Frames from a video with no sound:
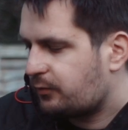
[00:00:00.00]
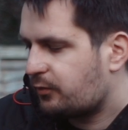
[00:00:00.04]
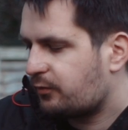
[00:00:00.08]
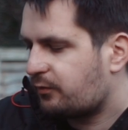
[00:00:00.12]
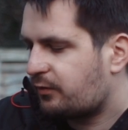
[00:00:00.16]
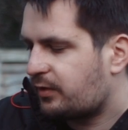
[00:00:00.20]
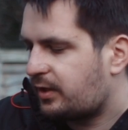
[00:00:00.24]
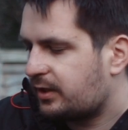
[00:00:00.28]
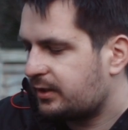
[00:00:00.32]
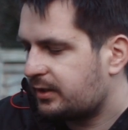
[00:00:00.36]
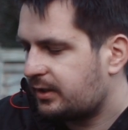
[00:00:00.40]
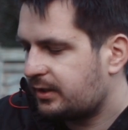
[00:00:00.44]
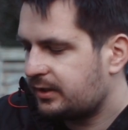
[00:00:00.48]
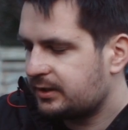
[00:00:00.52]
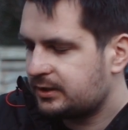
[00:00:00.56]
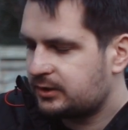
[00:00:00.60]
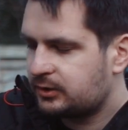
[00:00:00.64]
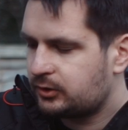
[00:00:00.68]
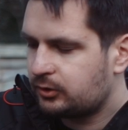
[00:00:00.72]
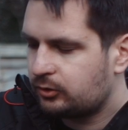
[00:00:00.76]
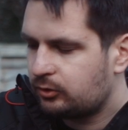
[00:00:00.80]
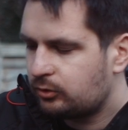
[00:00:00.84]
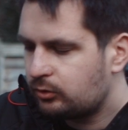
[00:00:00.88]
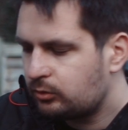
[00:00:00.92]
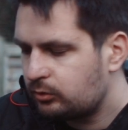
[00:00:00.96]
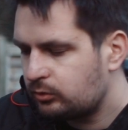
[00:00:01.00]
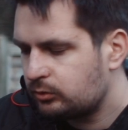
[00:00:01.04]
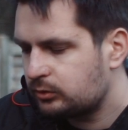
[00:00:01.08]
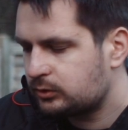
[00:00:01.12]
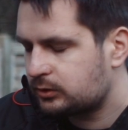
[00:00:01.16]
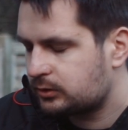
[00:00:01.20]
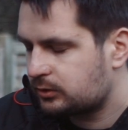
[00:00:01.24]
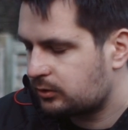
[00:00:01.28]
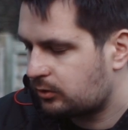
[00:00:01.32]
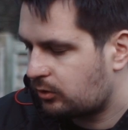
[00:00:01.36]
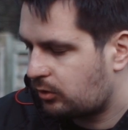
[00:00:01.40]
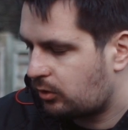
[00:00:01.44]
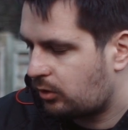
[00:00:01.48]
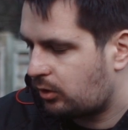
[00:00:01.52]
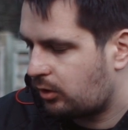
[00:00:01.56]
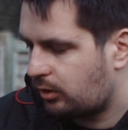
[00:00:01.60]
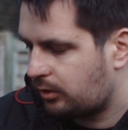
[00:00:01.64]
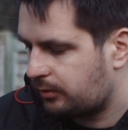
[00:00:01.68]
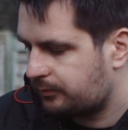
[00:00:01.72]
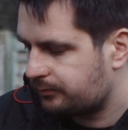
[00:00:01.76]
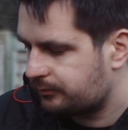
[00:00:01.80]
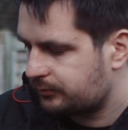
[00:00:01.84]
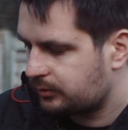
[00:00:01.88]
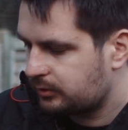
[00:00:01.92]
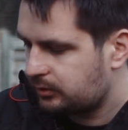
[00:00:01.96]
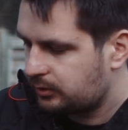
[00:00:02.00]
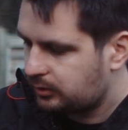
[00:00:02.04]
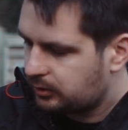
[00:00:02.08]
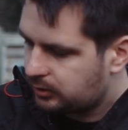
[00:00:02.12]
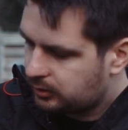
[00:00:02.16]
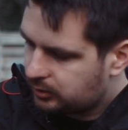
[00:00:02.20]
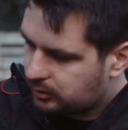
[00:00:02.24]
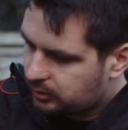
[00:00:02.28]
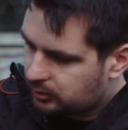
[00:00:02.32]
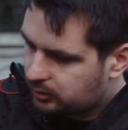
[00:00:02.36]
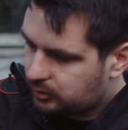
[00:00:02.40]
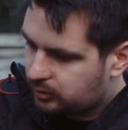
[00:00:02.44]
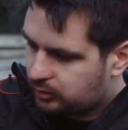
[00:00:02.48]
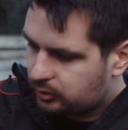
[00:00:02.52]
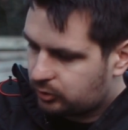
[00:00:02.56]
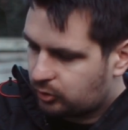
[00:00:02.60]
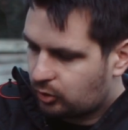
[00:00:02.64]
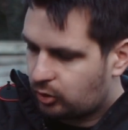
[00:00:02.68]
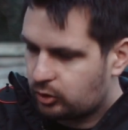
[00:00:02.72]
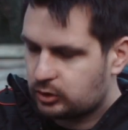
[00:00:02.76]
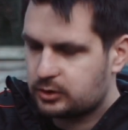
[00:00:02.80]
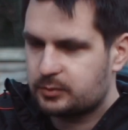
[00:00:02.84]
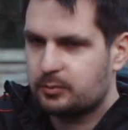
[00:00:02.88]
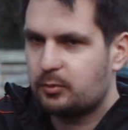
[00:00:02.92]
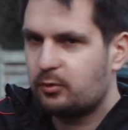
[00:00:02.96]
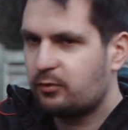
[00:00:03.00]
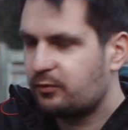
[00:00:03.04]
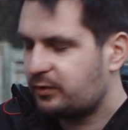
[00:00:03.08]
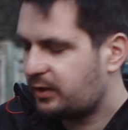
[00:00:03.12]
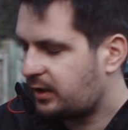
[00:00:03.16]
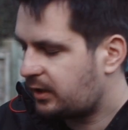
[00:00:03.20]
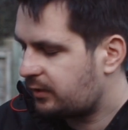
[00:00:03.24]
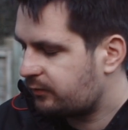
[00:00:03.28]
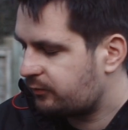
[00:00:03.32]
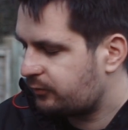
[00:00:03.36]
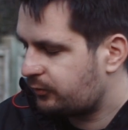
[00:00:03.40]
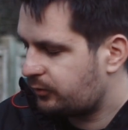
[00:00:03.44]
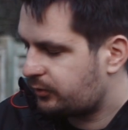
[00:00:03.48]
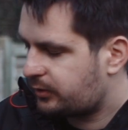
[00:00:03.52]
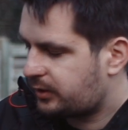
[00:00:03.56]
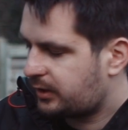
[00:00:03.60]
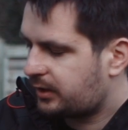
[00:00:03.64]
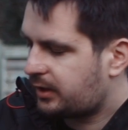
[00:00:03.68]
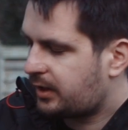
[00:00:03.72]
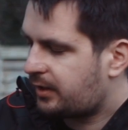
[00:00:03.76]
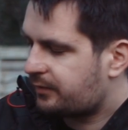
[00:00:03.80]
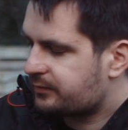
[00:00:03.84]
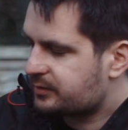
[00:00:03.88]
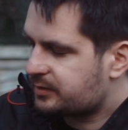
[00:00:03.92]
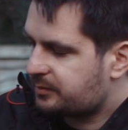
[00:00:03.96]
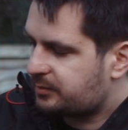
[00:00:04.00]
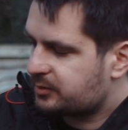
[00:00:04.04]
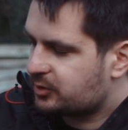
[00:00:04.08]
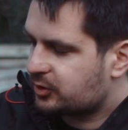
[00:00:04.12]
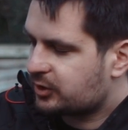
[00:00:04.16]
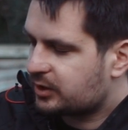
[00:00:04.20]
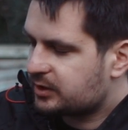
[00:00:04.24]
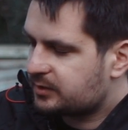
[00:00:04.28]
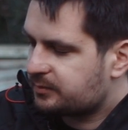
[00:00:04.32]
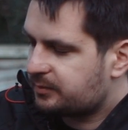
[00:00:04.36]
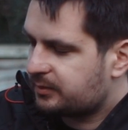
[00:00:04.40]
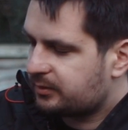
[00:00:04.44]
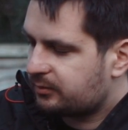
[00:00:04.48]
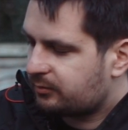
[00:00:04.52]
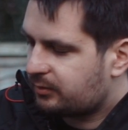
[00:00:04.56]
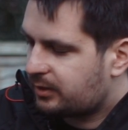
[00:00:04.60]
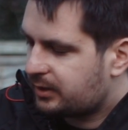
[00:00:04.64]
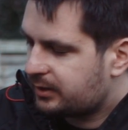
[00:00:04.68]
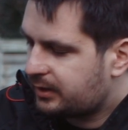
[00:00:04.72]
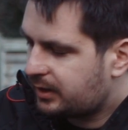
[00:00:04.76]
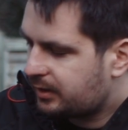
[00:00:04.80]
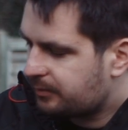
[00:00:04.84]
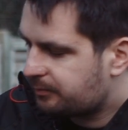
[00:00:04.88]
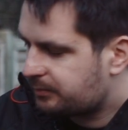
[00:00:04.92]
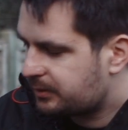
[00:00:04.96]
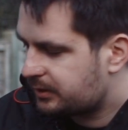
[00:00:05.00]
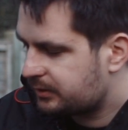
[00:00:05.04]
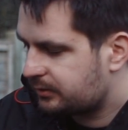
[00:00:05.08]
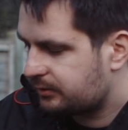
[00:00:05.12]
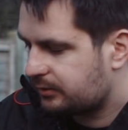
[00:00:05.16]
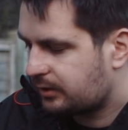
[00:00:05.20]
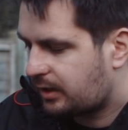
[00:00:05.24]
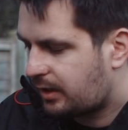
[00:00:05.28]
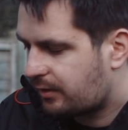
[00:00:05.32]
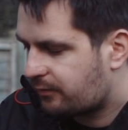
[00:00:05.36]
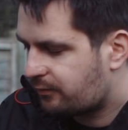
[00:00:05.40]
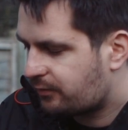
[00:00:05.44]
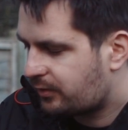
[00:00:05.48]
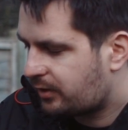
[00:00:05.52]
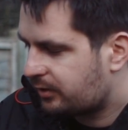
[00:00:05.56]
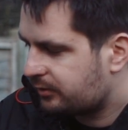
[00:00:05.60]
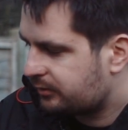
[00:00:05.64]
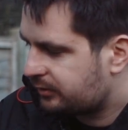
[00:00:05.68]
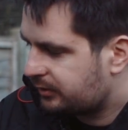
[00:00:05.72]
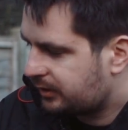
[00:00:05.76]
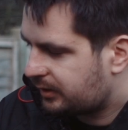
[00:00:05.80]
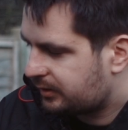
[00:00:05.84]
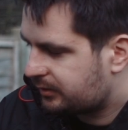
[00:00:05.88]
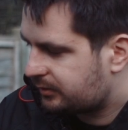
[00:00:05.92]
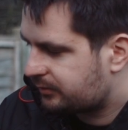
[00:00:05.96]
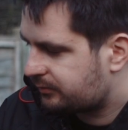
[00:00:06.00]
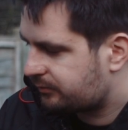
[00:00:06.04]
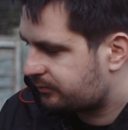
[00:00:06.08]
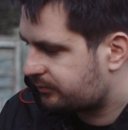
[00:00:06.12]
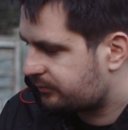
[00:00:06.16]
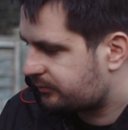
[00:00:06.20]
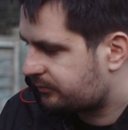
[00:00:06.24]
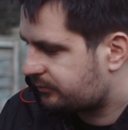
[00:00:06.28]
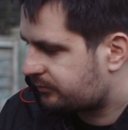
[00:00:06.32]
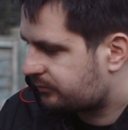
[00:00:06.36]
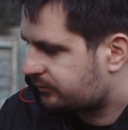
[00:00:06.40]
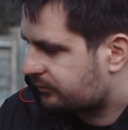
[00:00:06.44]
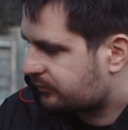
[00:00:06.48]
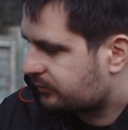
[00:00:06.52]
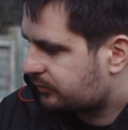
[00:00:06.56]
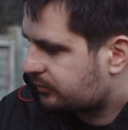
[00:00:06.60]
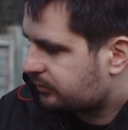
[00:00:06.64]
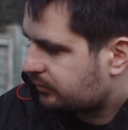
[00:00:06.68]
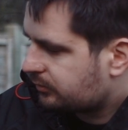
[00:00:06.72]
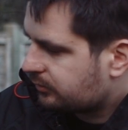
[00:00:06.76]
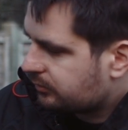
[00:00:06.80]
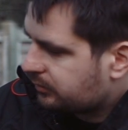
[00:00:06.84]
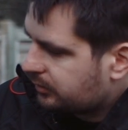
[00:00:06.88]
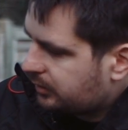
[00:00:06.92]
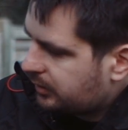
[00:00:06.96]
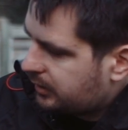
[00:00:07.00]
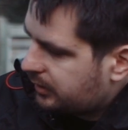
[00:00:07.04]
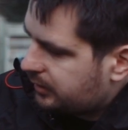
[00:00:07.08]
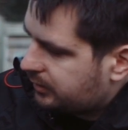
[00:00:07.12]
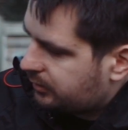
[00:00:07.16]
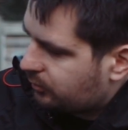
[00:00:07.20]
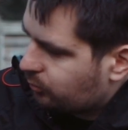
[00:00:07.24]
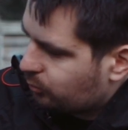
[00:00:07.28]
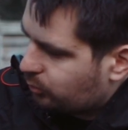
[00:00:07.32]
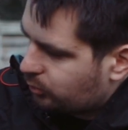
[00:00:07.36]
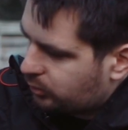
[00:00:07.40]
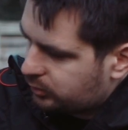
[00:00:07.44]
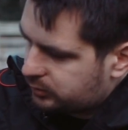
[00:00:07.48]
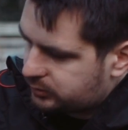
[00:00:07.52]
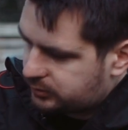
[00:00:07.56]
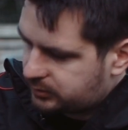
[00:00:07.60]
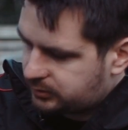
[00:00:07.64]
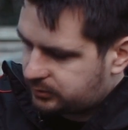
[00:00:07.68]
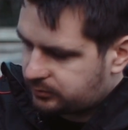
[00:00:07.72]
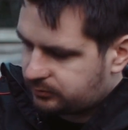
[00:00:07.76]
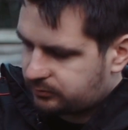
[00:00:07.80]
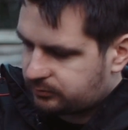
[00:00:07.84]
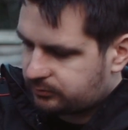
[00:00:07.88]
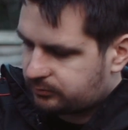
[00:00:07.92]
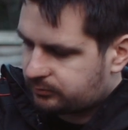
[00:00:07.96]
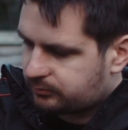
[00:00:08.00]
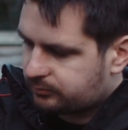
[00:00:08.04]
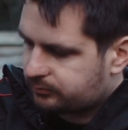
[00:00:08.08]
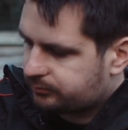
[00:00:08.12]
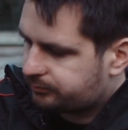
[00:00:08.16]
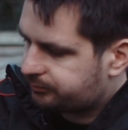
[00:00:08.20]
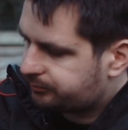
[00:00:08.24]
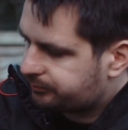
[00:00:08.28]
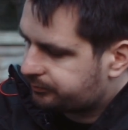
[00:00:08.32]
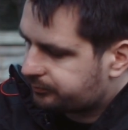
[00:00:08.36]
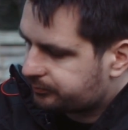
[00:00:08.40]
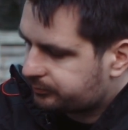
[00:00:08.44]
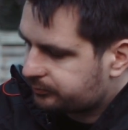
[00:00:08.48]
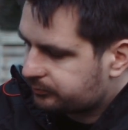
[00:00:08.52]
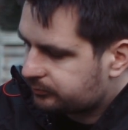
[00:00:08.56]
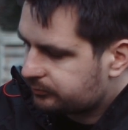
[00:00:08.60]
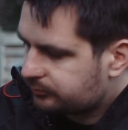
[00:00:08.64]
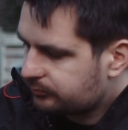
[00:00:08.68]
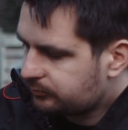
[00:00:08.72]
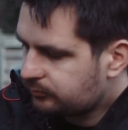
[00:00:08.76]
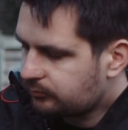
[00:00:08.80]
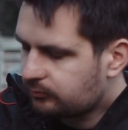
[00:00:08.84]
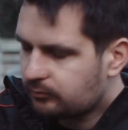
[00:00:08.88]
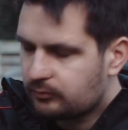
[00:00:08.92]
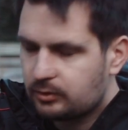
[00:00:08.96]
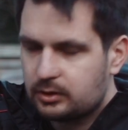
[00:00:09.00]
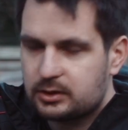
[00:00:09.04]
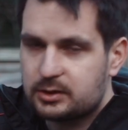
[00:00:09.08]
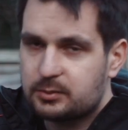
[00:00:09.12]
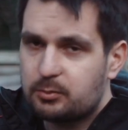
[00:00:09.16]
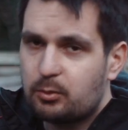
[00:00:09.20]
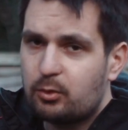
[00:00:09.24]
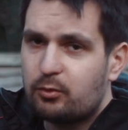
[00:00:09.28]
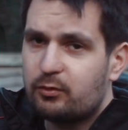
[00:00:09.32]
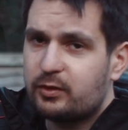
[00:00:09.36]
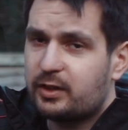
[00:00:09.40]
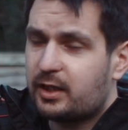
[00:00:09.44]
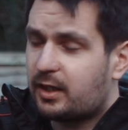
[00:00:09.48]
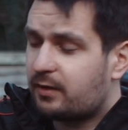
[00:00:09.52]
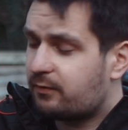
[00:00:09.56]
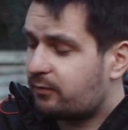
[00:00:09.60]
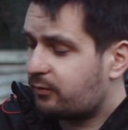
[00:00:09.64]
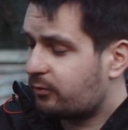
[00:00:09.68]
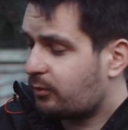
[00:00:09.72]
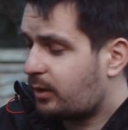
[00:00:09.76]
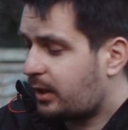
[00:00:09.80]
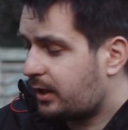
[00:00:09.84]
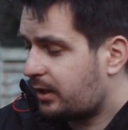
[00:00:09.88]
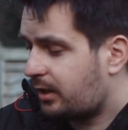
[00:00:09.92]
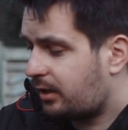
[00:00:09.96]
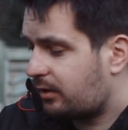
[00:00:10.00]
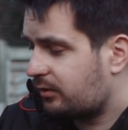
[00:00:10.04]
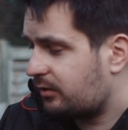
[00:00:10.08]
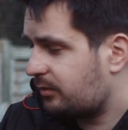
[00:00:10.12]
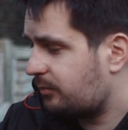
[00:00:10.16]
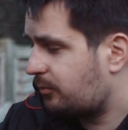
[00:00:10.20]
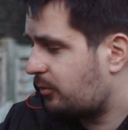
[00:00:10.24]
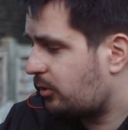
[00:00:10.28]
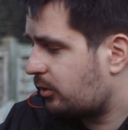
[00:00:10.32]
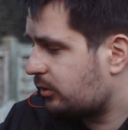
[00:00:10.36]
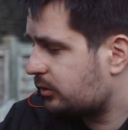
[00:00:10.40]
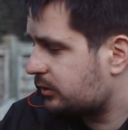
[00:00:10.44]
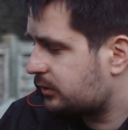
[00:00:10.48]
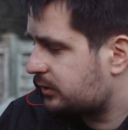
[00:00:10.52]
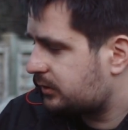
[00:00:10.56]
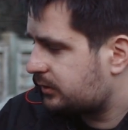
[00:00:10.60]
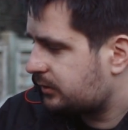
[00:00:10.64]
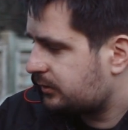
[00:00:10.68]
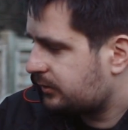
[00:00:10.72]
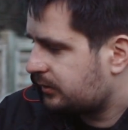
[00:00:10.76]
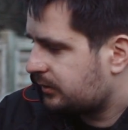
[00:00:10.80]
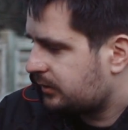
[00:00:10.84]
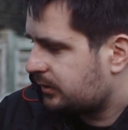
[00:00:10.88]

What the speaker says: you find that it's too loose or not smooth enough, you can have some adjustment right there, but I found that it was smooth enough right out of the box,